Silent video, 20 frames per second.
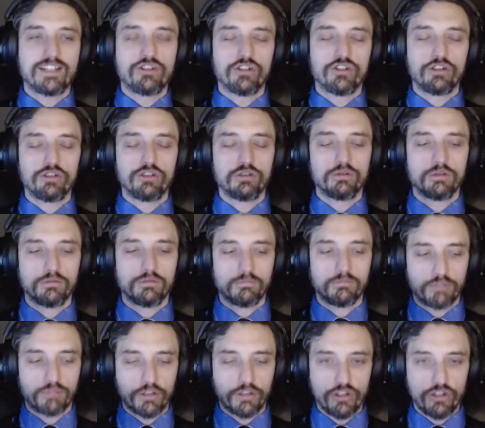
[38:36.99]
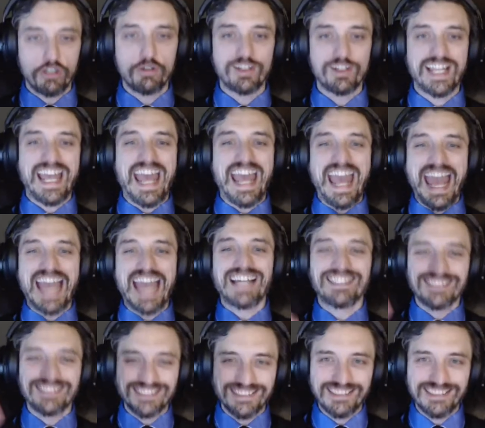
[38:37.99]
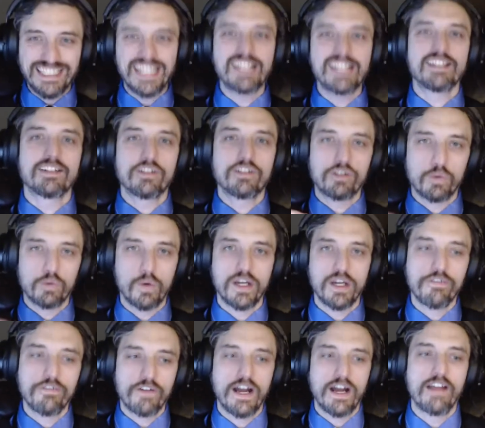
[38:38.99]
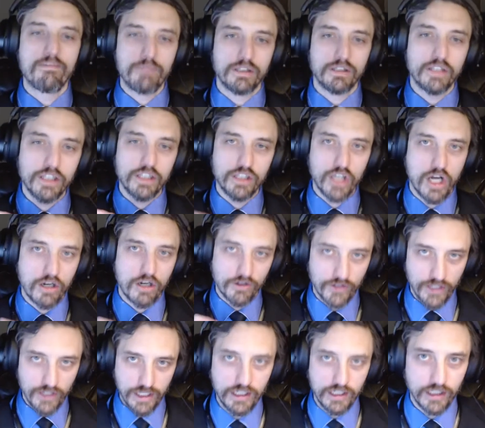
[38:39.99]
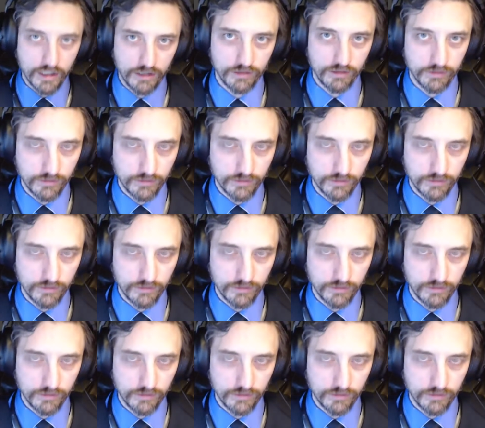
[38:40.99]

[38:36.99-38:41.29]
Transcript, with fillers: to produce at least 25 million dollars a year